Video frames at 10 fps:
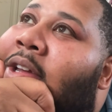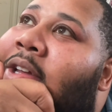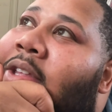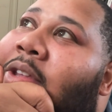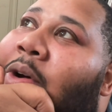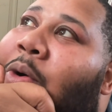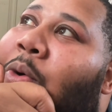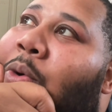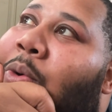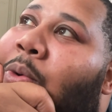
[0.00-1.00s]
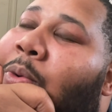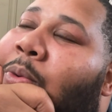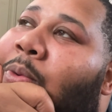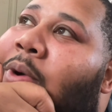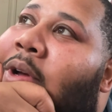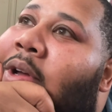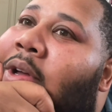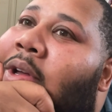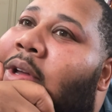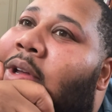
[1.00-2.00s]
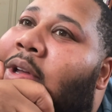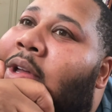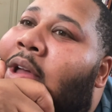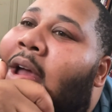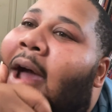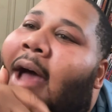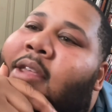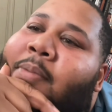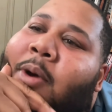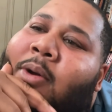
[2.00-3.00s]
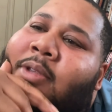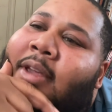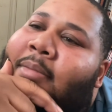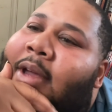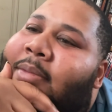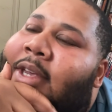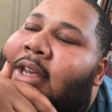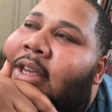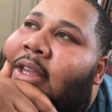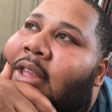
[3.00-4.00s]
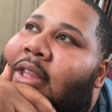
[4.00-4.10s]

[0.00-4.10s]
So I suppose that might be it.